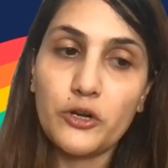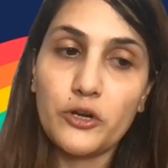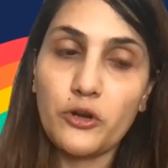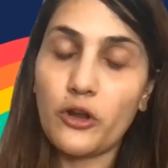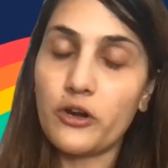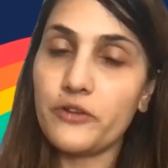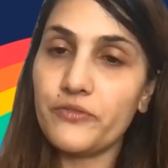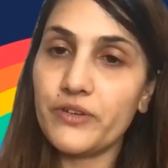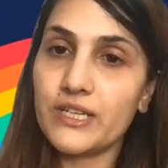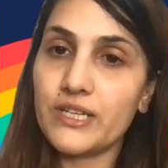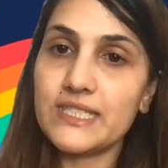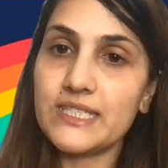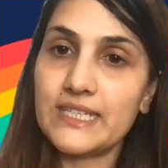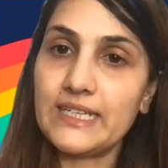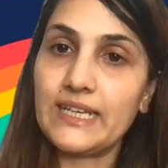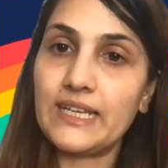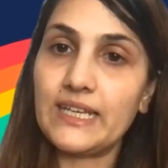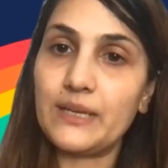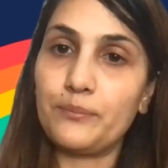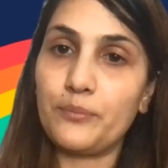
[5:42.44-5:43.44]
not even a
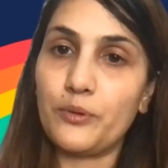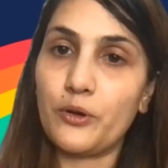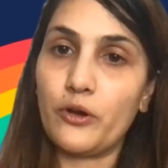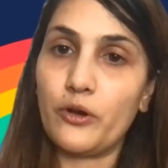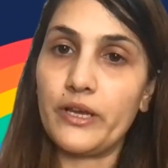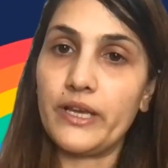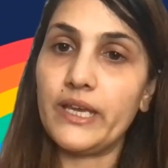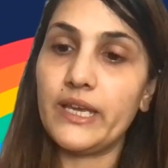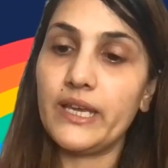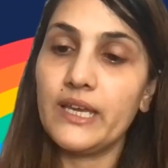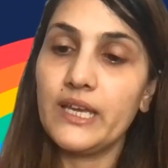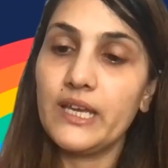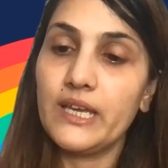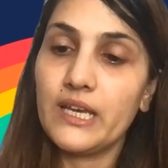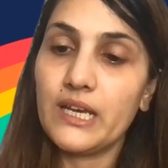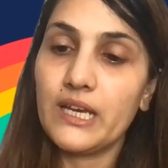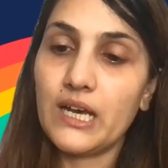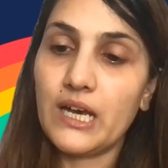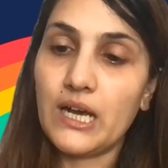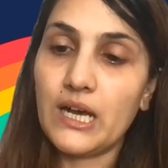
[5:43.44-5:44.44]
single employee
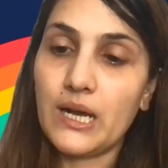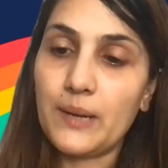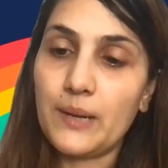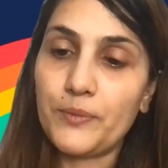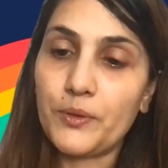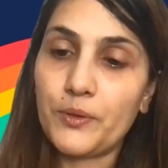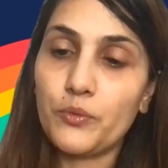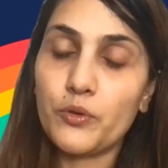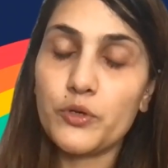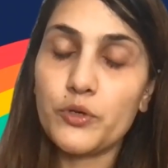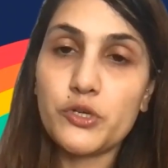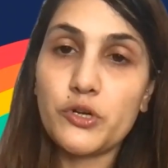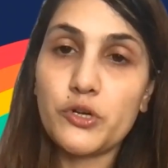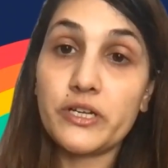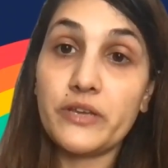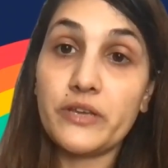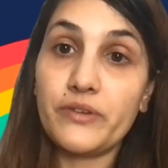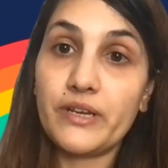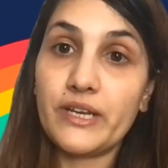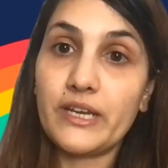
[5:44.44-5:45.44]
was
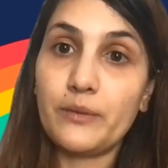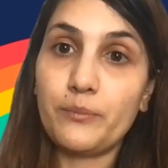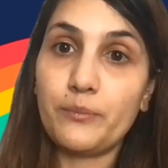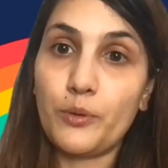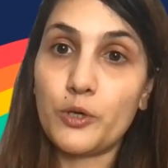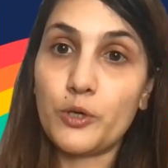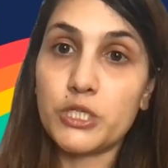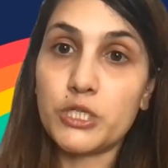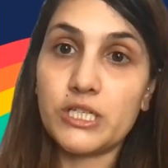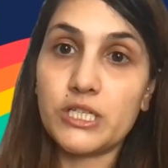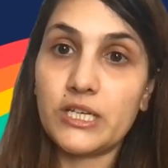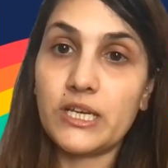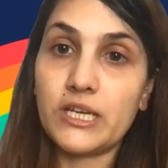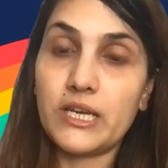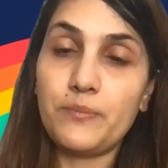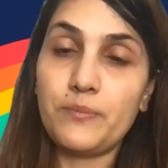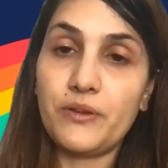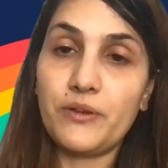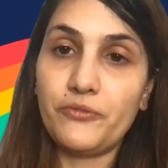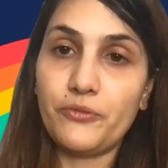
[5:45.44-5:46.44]
not given an
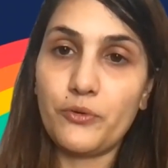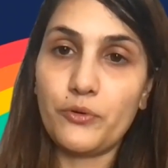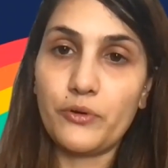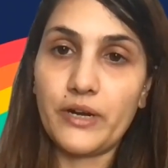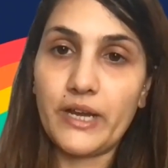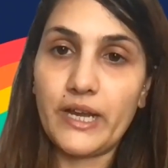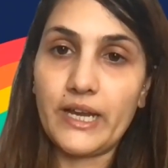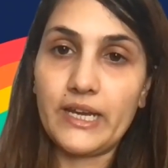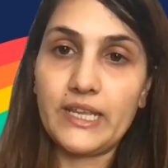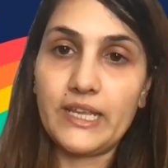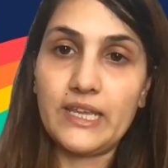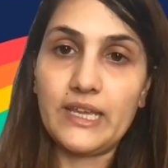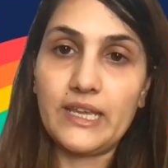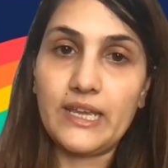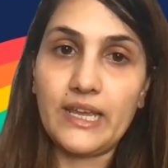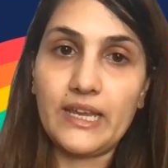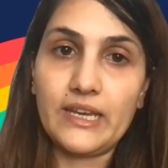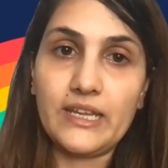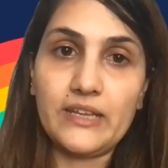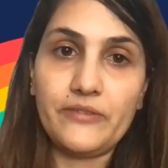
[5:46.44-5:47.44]
opportunity before
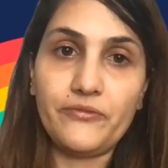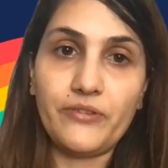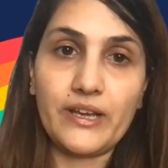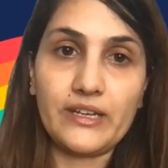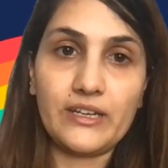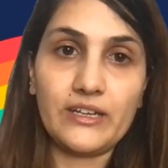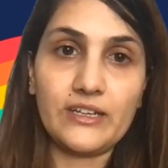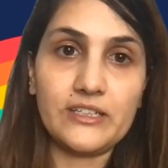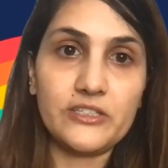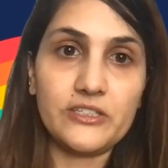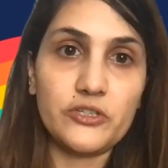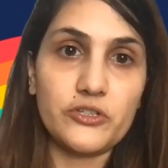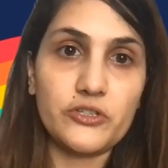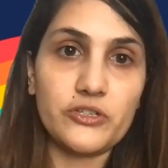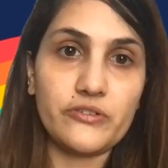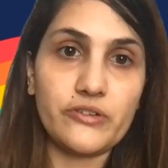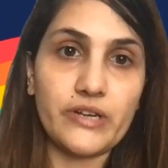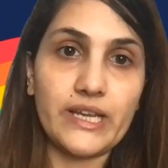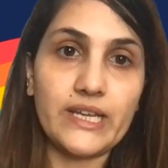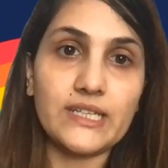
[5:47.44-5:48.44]
any final
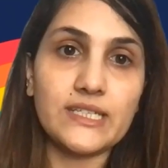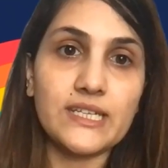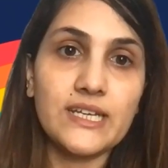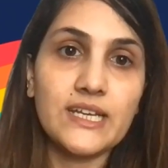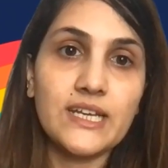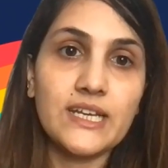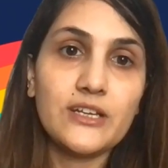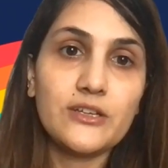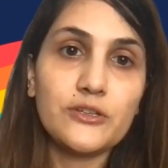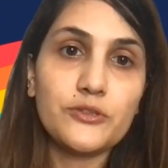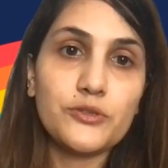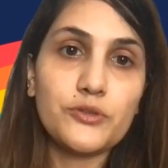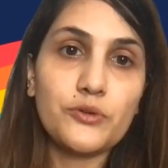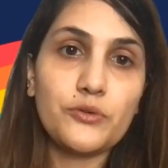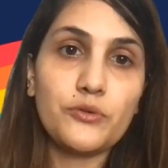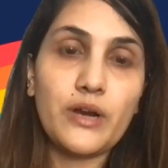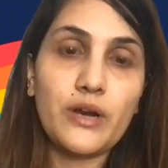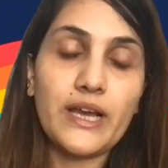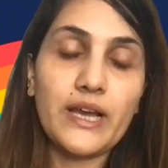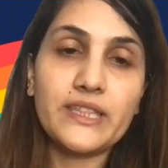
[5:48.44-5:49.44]
decision, right?
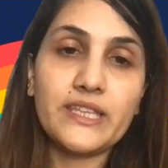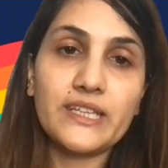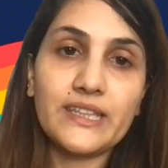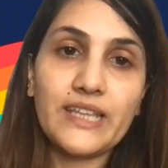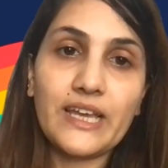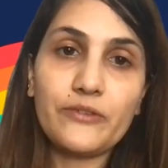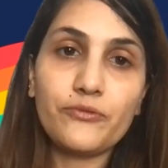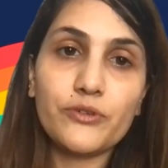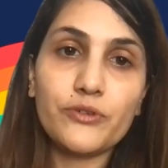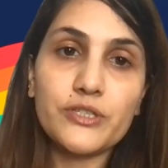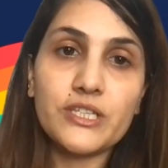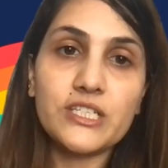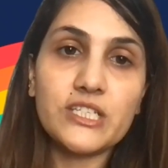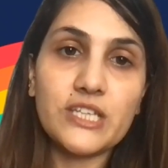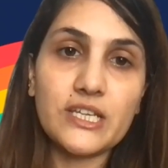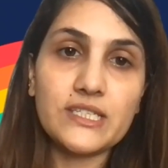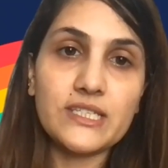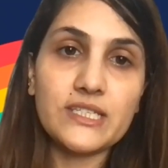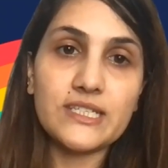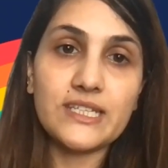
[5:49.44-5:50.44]
So I think that was the
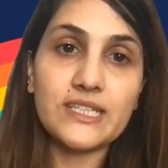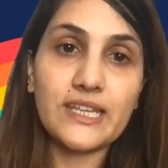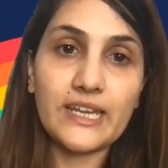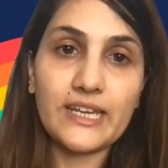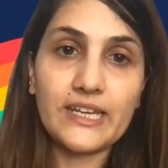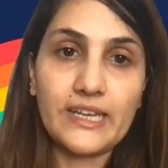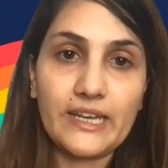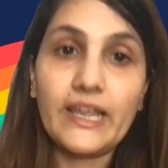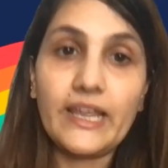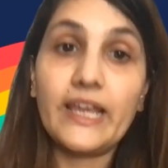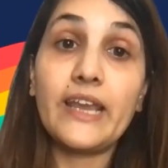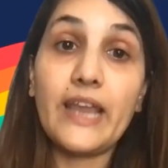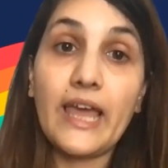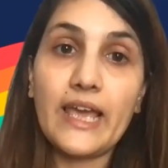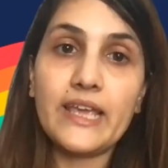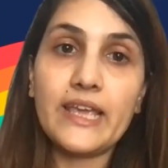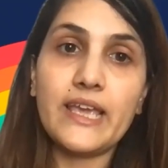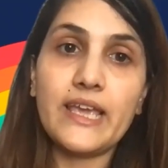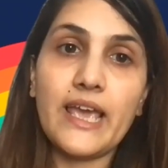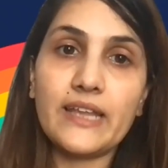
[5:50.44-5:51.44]
justice that I did.
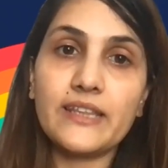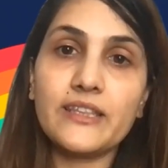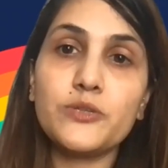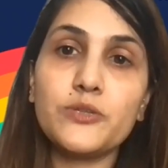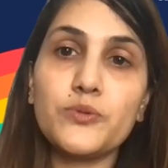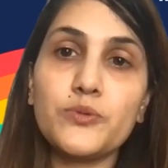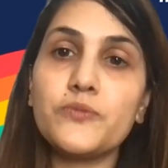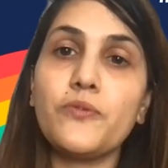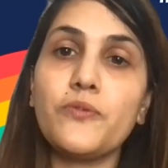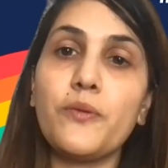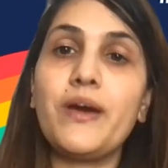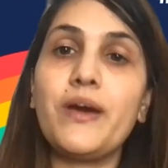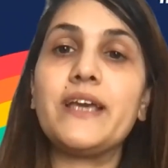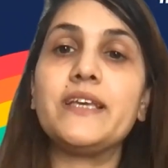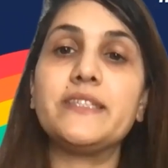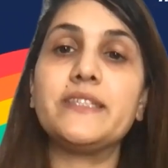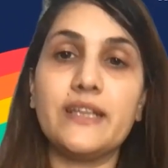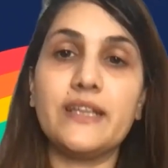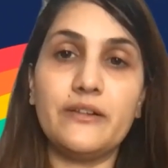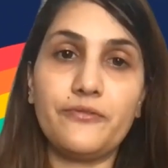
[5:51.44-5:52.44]
And this was for
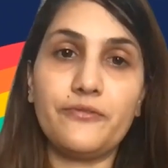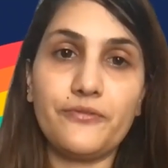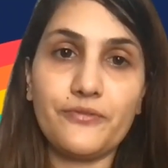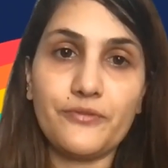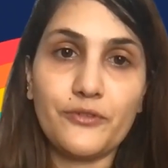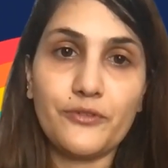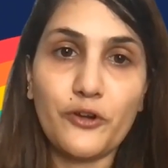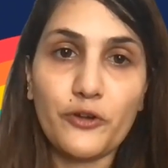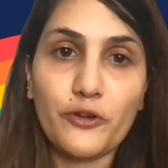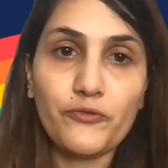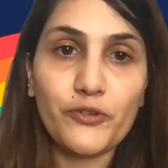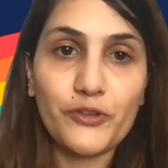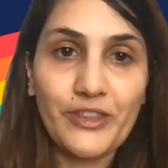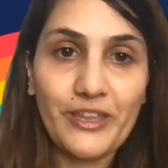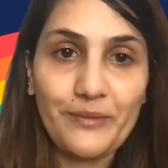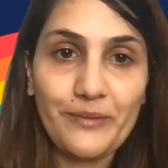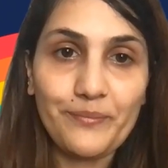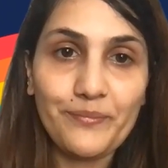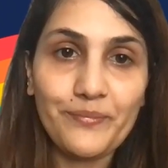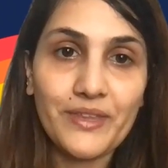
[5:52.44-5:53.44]
myself, not for
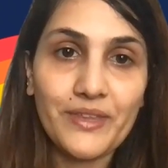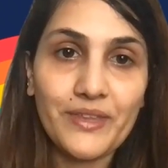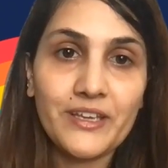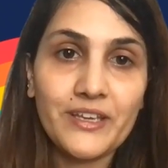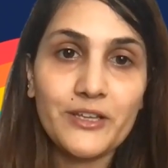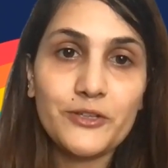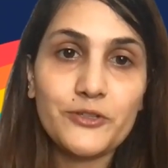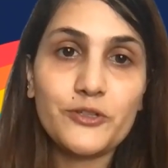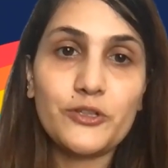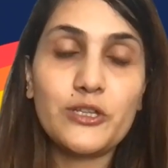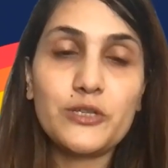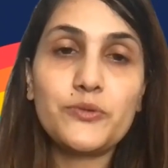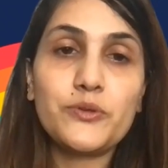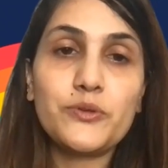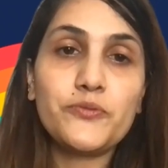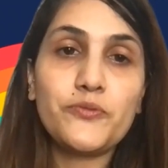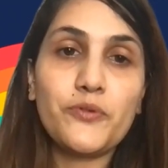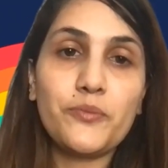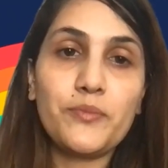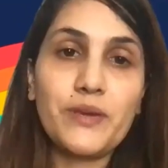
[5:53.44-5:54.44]
them. So this
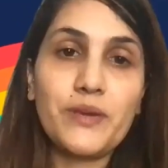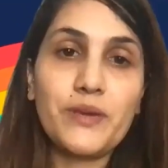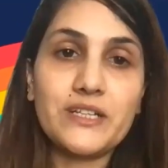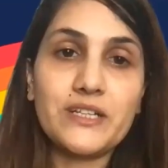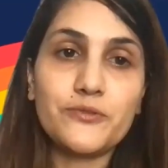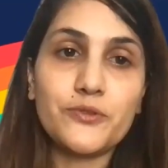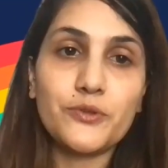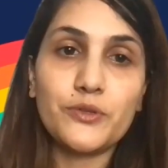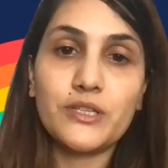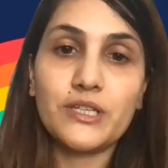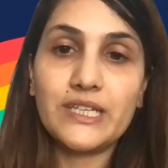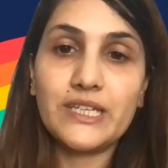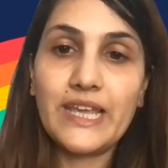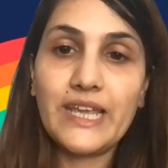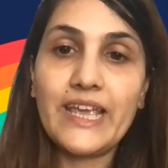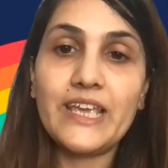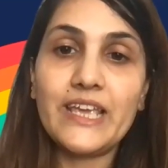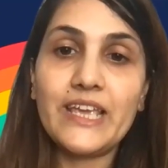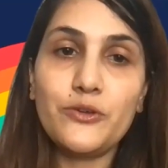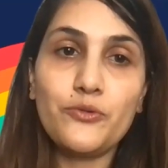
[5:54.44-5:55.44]
was for myself. So the
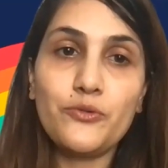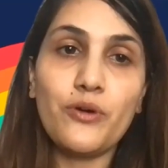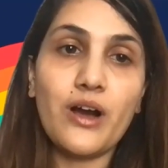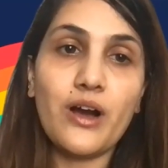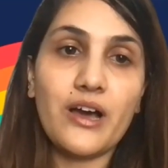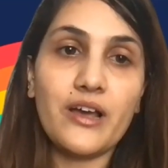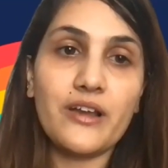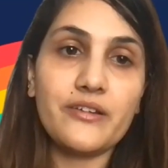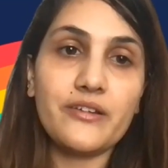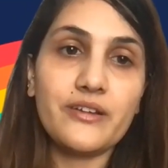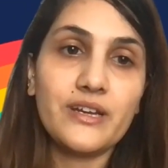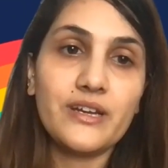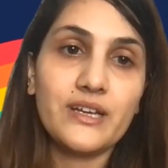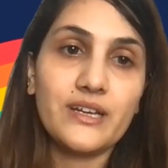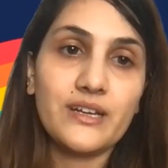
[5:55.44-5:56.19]
day you are